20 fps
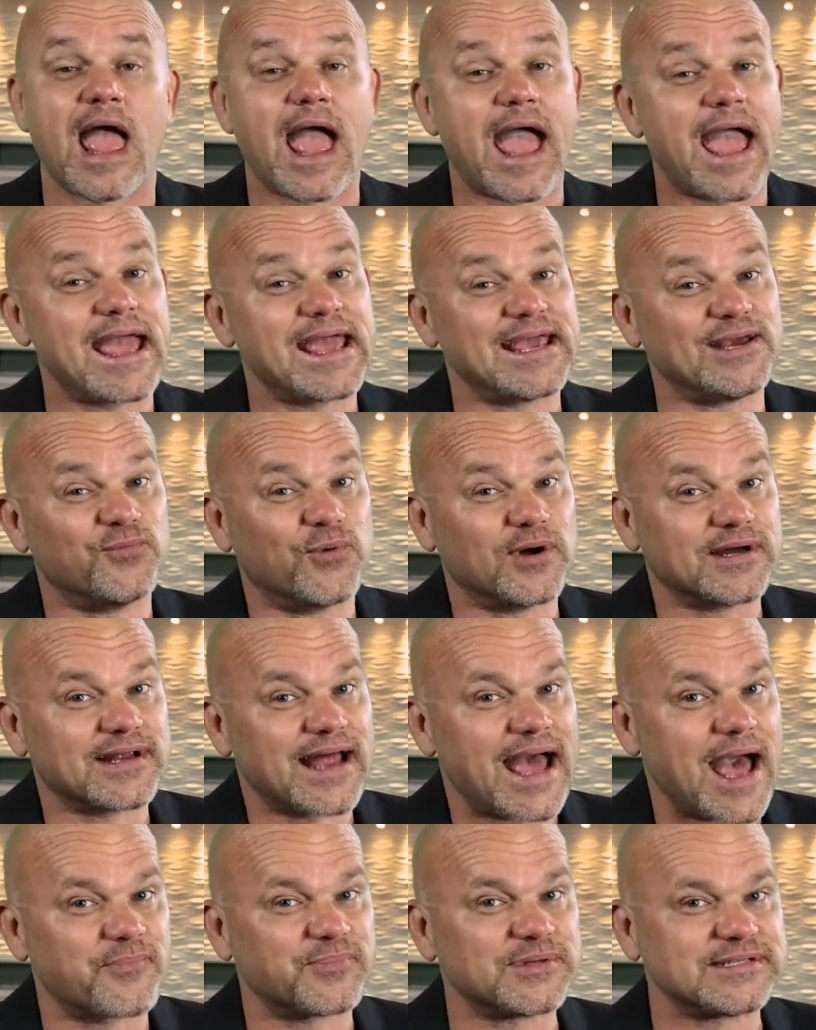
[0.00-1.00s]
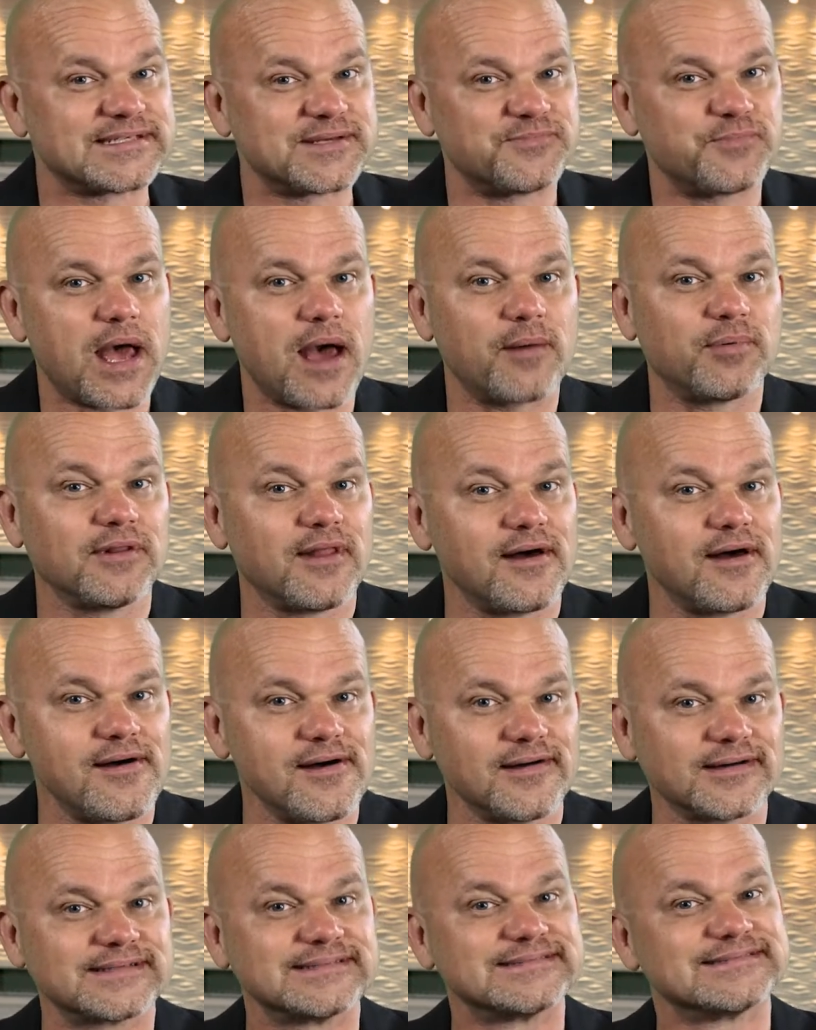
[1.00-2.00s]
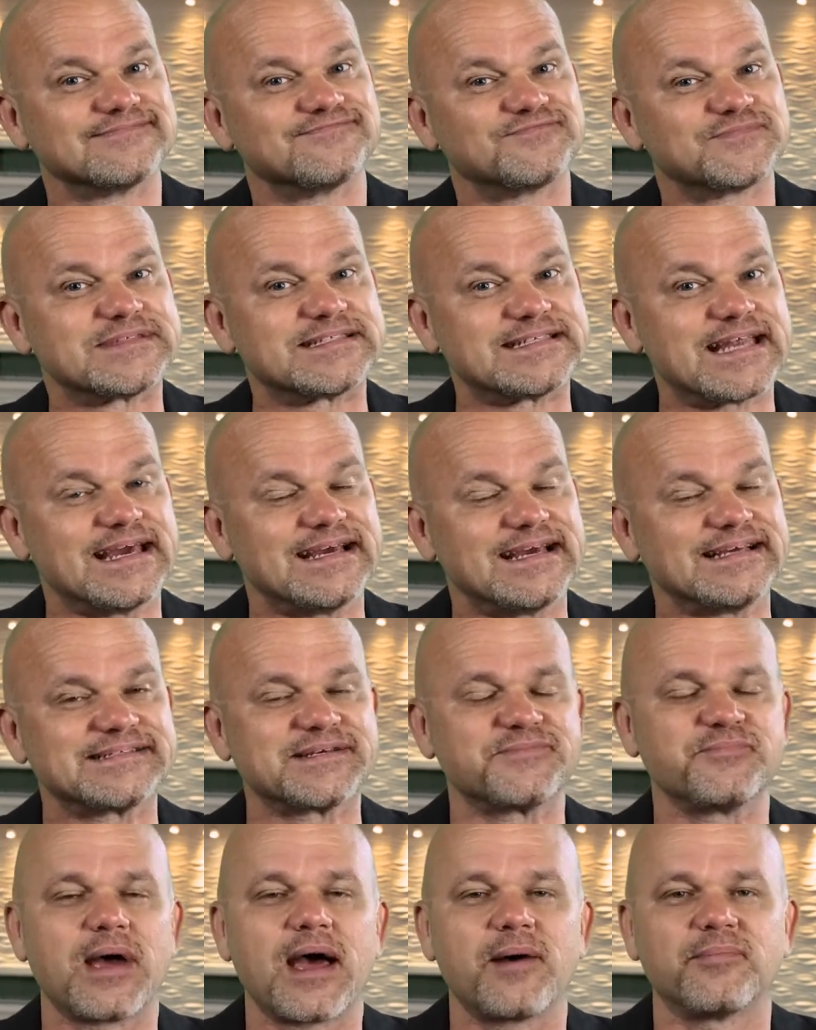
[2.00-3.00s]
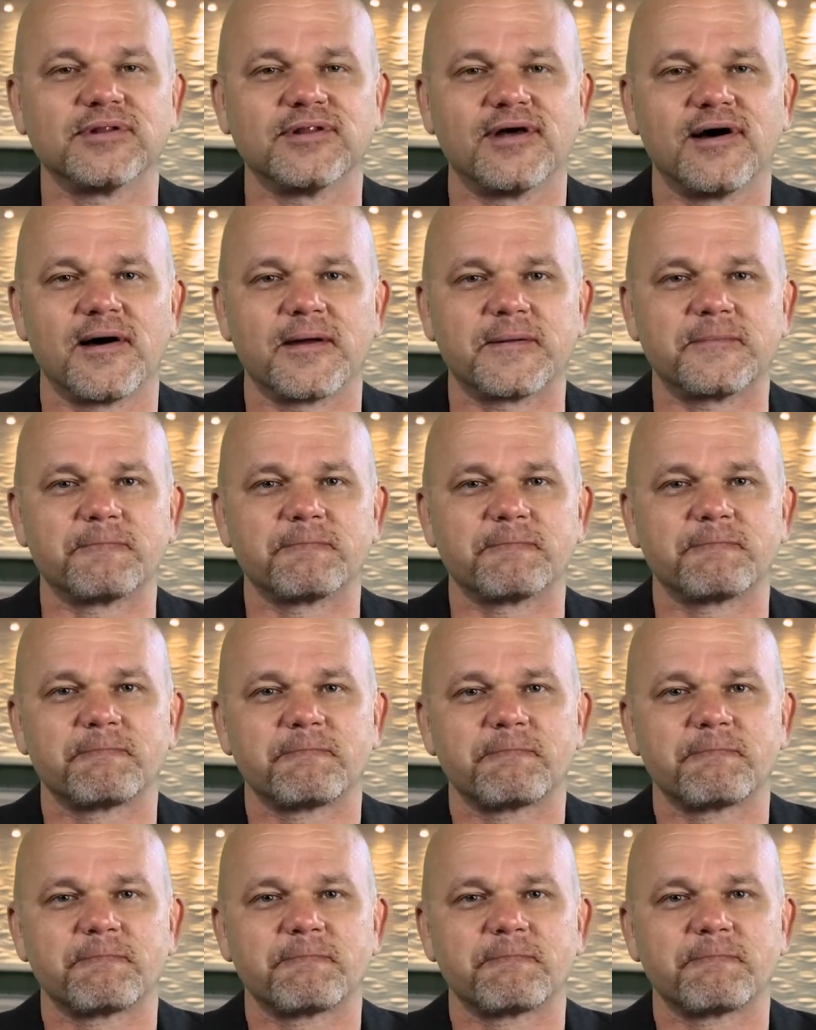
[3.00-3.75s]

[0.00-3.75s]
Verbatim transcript: Hey, what happens in Babylon stays in Babylon.